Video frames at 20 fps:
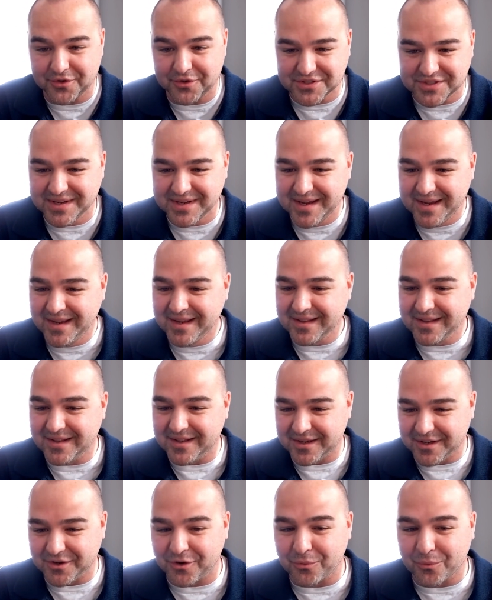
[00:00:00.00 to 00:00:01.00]
knows
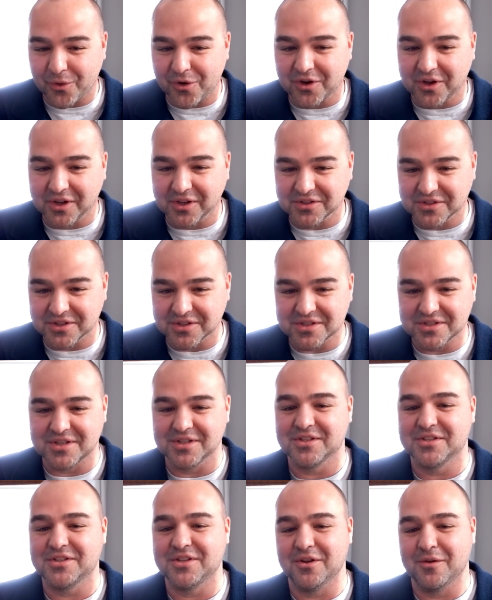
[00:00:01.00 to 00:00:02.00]
the inner workings of the
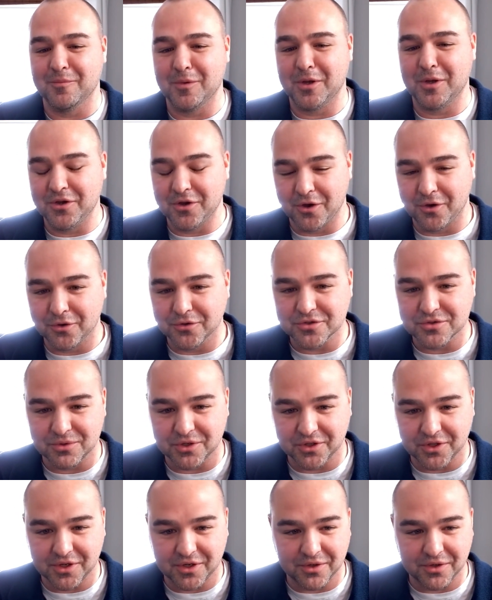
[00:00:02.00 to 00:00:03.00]
system and knows
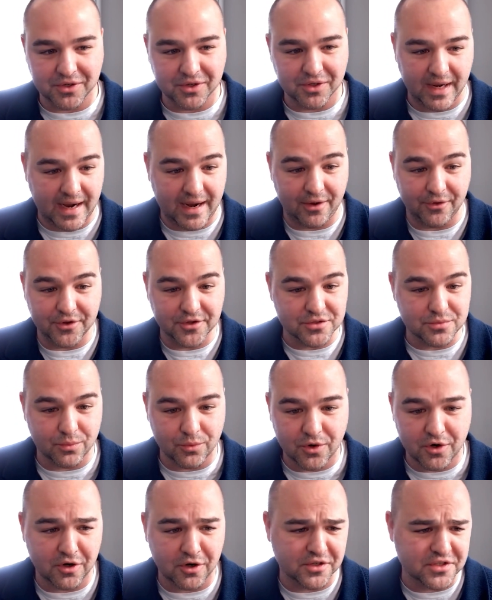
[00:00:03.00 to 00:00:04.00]
really how this
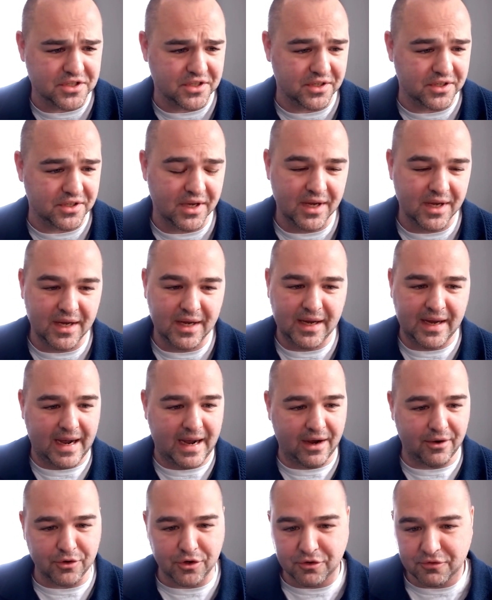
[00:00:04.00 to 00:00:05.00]
works and
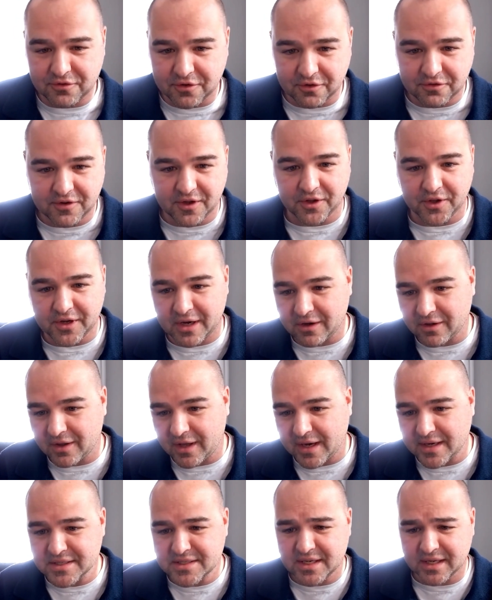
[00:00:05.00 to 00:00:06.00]
how you fulfill an
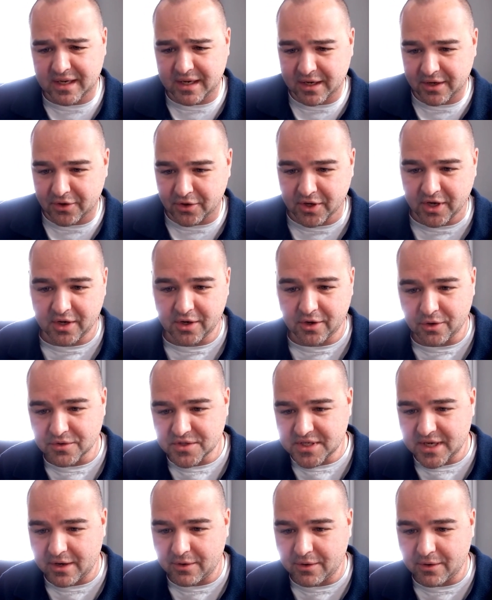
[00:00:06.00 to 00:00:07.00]
airline ticket or get a
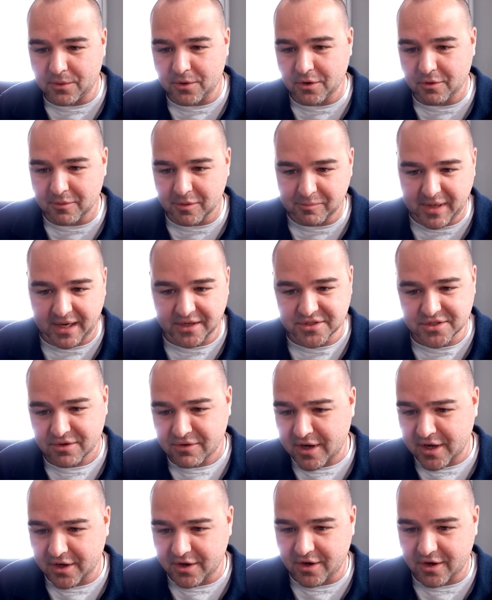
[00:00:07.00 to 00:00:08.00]
hotel room and pass
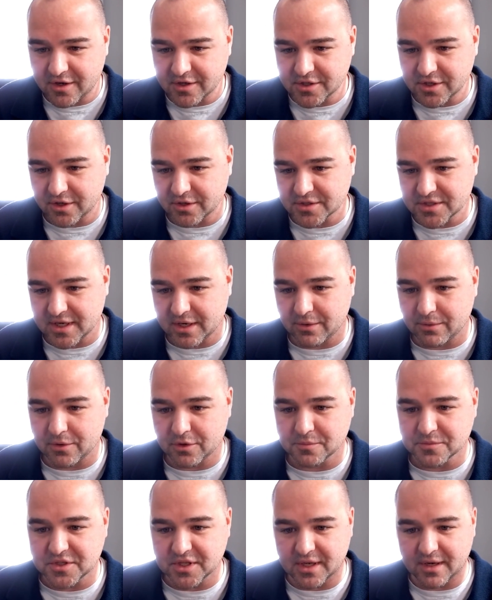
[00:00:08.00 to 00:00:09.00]
credit card to a hotel
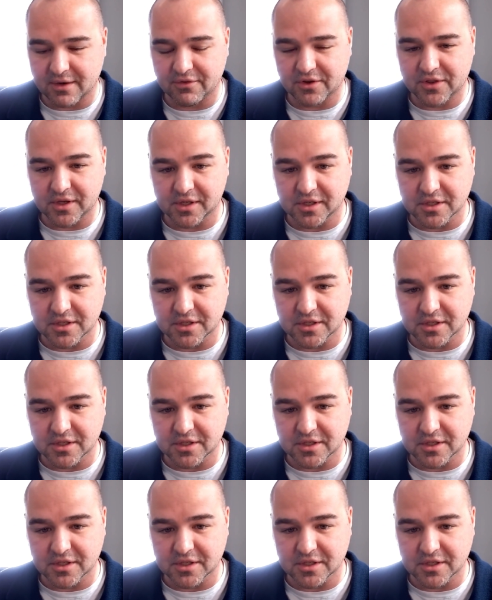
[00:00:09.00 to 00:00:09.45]
room so that everything